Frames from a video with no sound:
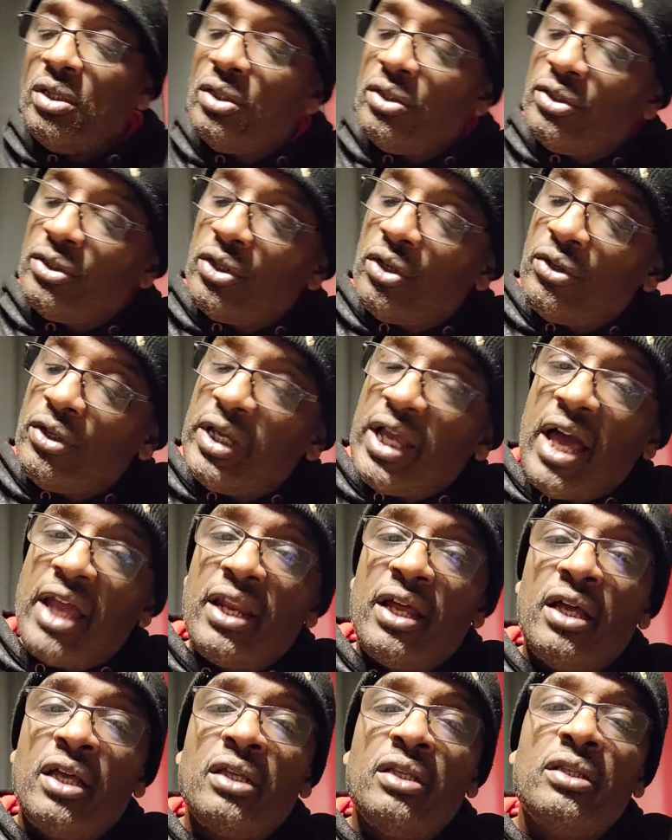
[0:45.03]
So you got
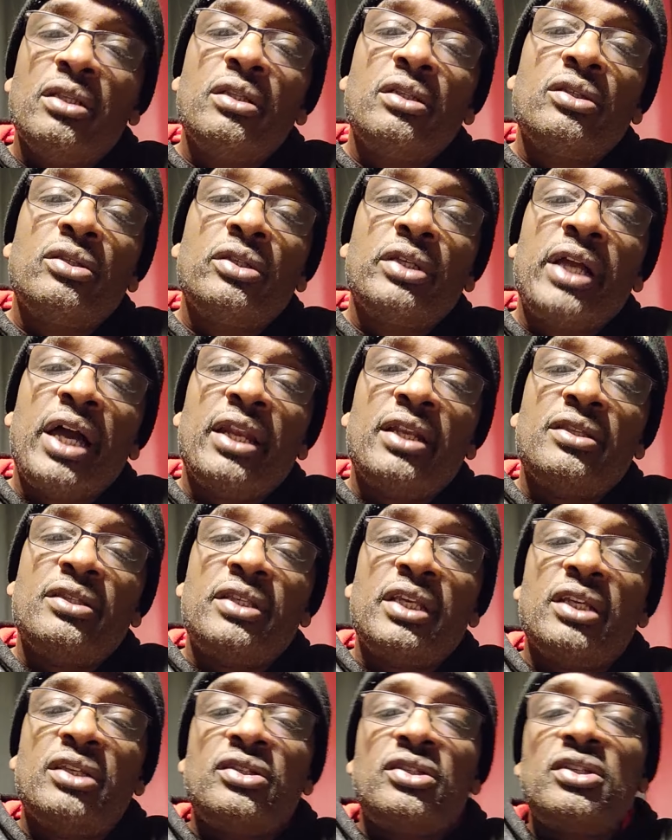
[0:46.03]
a you got a
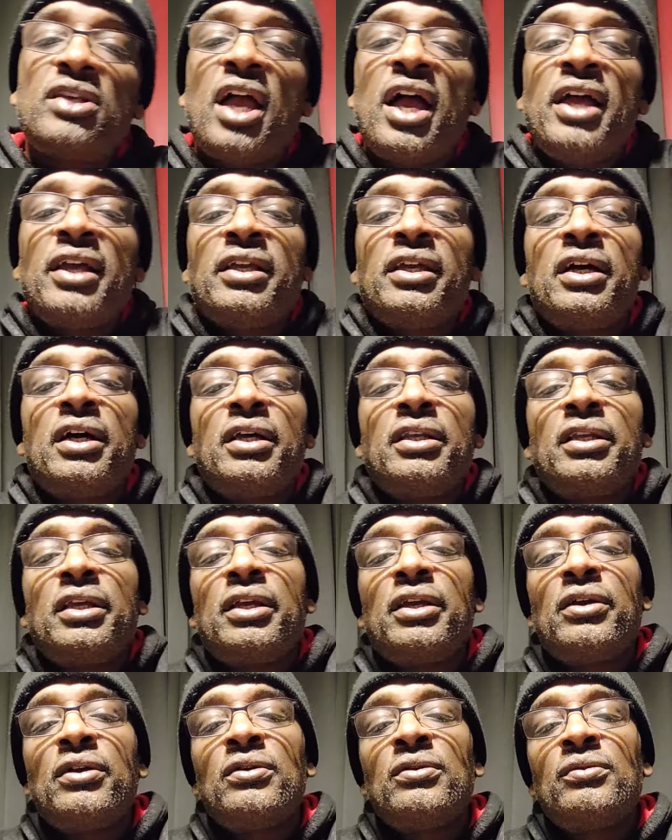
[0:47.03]
six shot gun
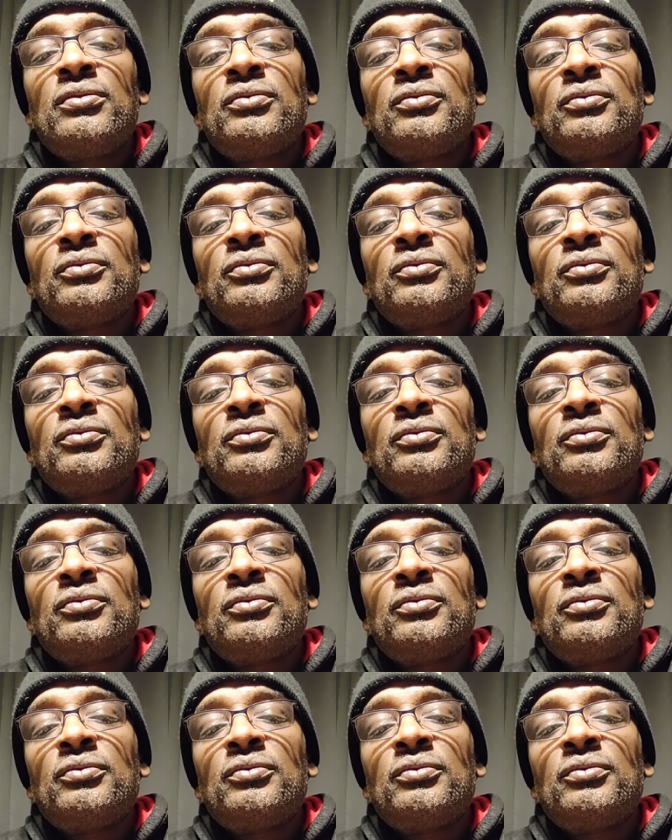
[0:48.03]
here.